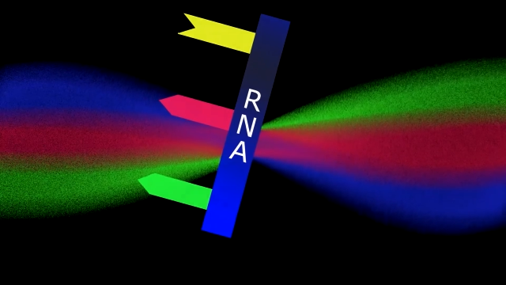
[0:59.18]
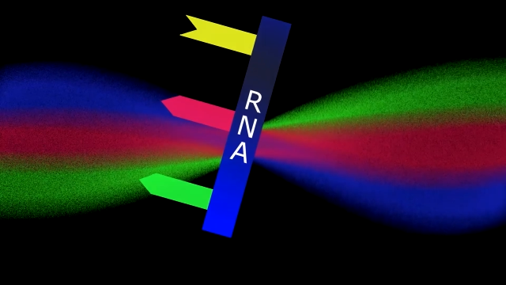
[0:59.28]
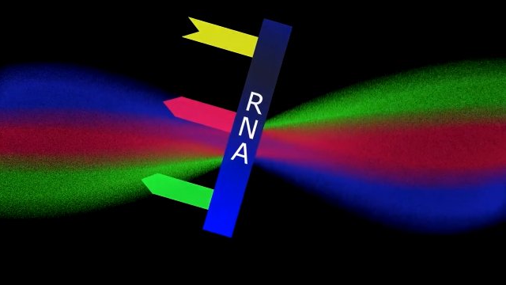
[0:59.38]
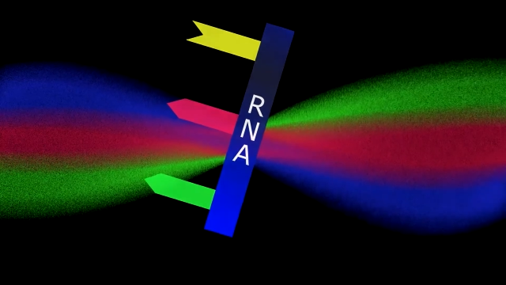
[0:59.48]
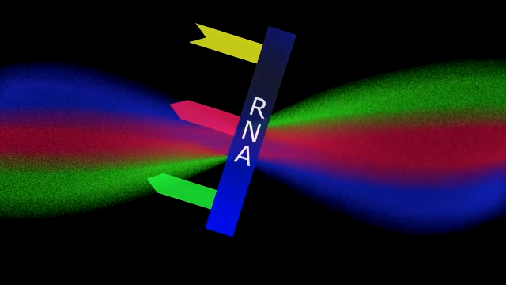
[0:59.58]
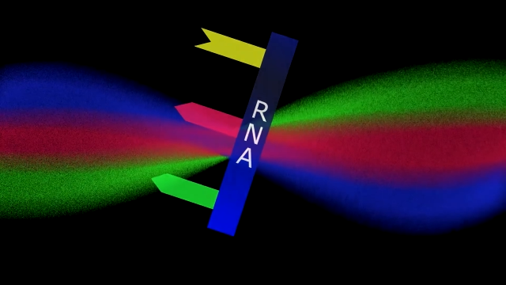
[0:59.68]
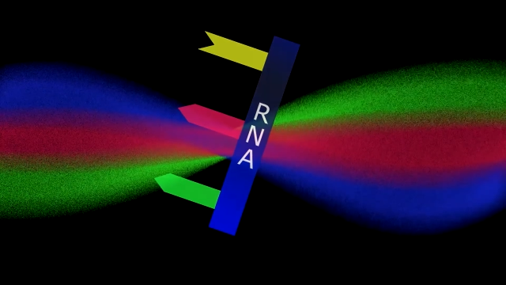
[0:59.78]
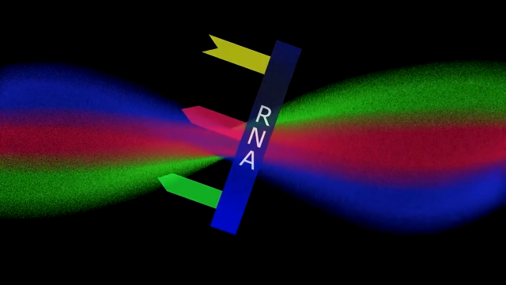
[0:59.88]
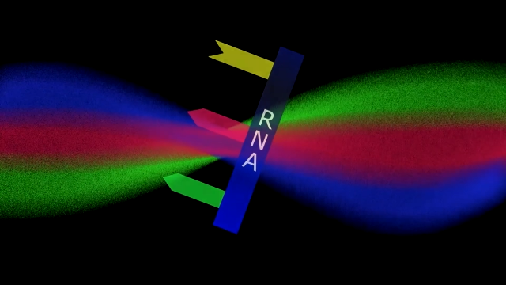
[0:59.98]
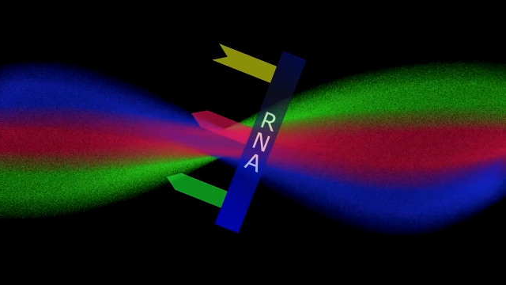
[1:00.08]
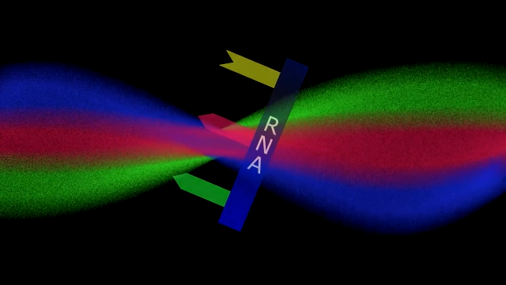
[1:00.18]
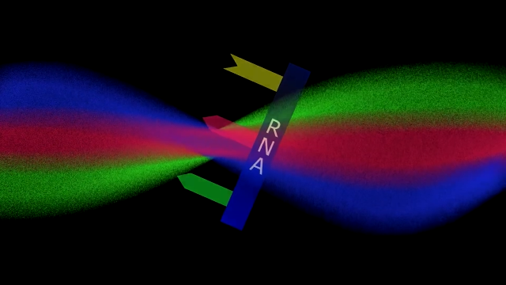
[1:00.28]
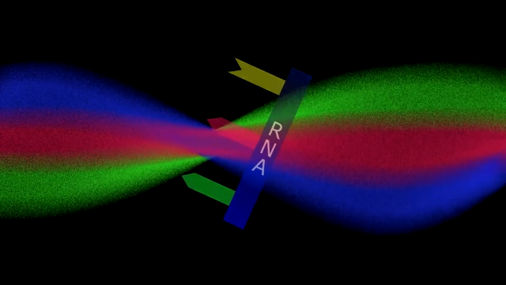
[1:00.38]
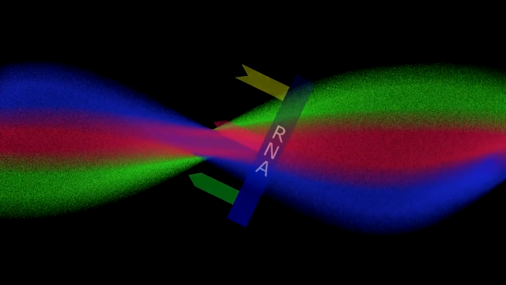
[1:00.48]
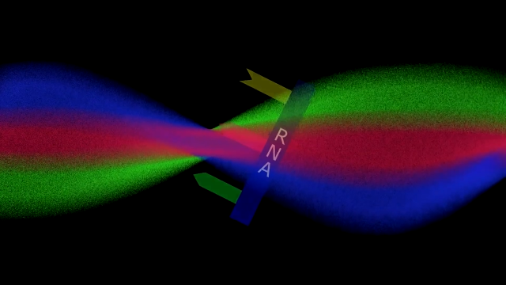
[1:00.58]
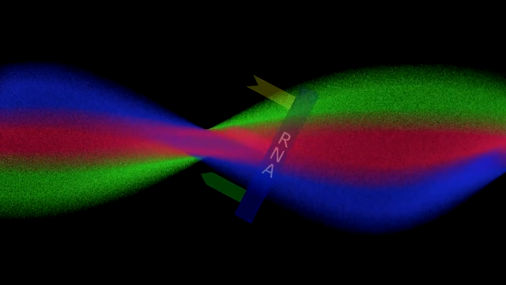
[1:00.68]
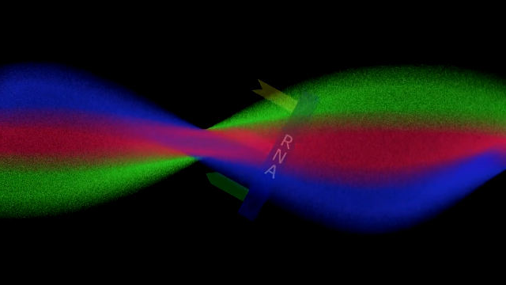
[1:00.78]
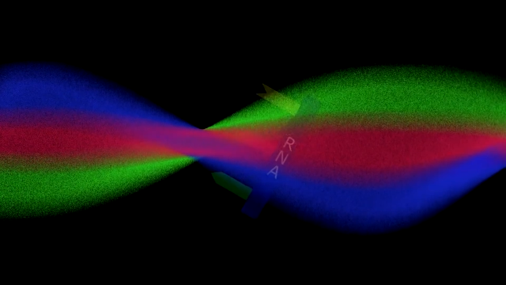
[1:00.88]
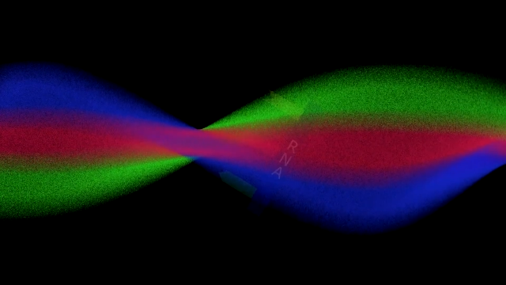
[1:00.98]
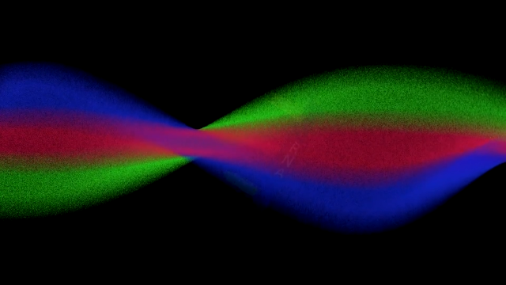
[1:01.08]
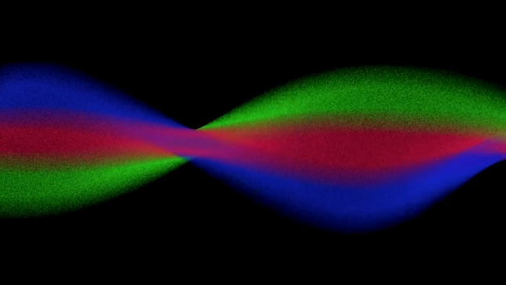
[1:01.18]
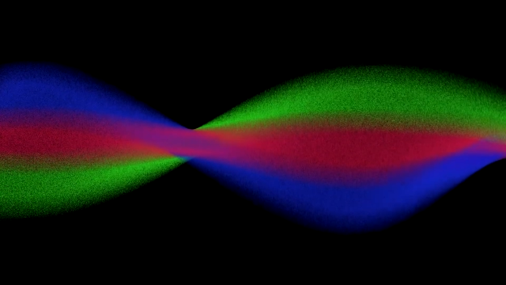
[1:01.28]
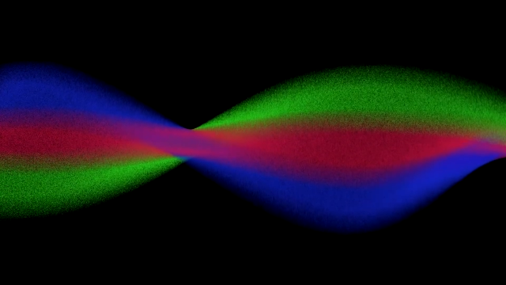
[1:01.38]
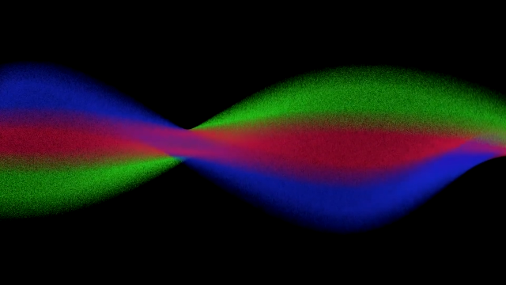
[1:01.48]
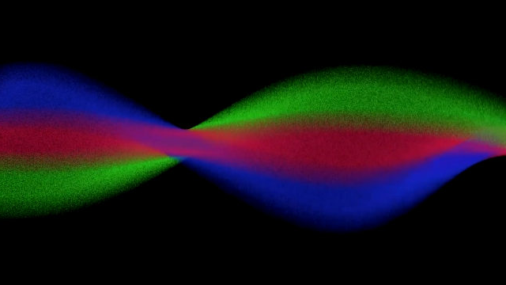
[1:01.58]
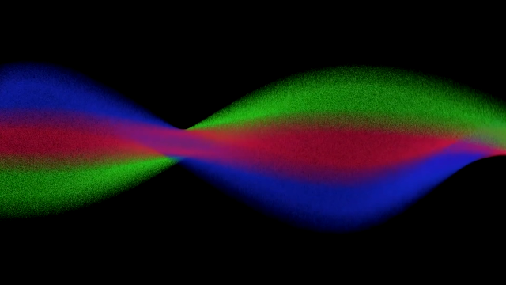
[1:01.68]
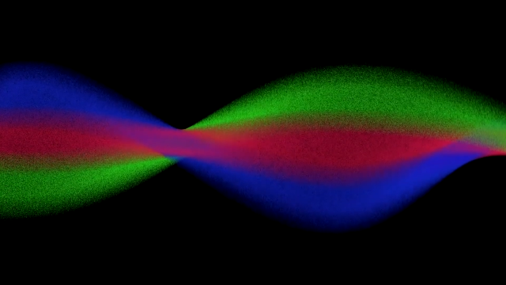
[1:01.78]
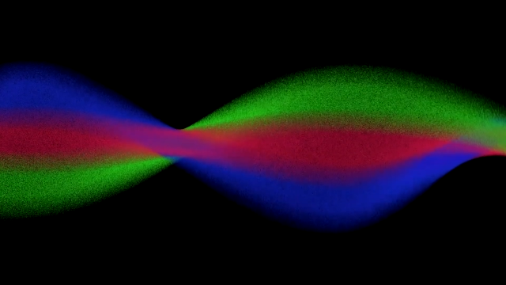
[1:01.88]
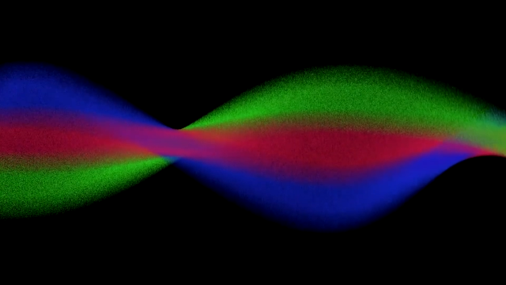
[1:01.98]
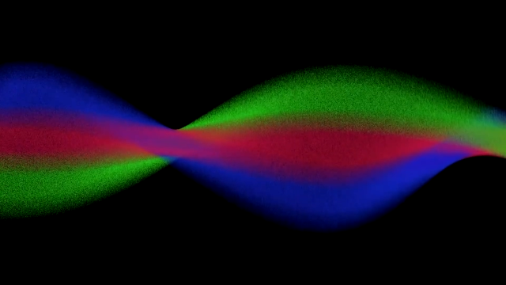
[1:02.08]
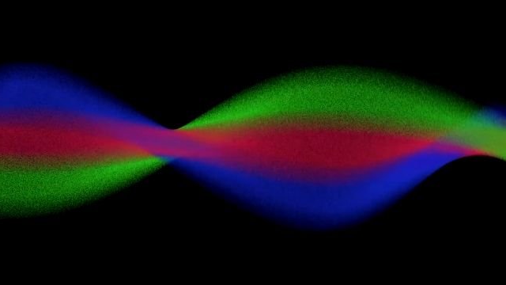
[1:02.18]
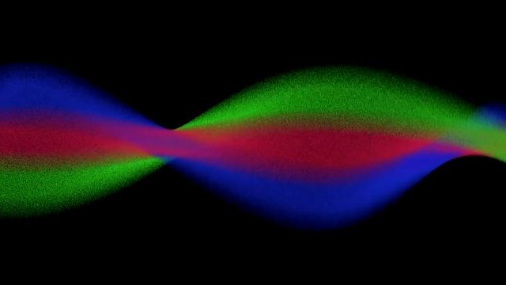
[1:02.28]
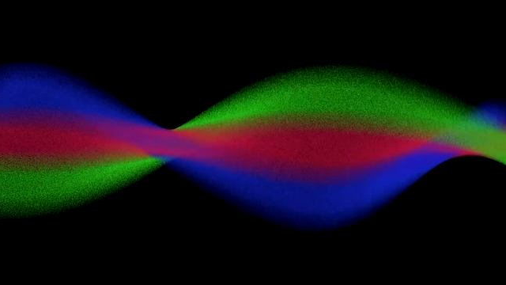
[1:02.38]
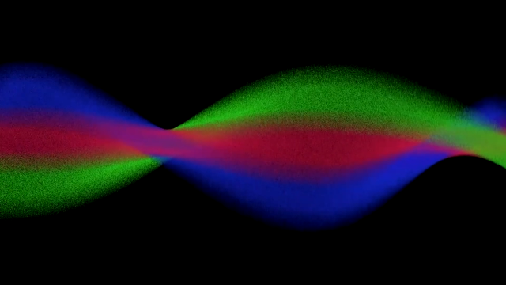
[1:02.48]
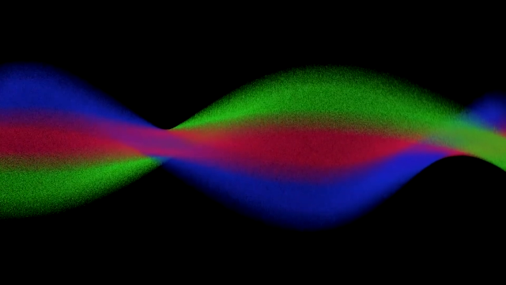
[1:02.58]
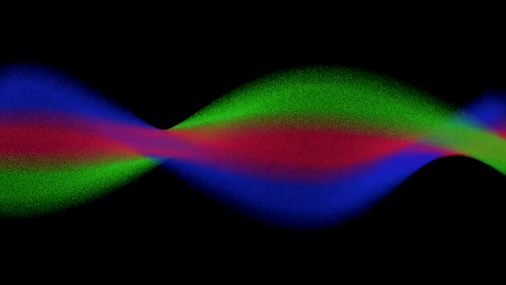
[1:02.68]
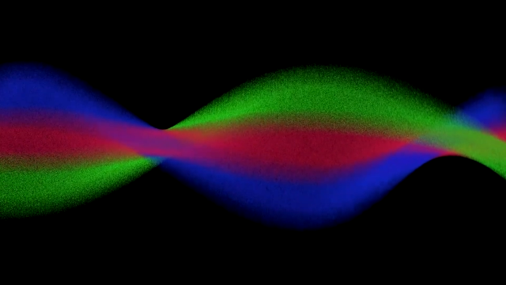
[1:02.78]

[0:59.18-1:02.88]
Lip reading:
No face is visible, so there are no lips to read.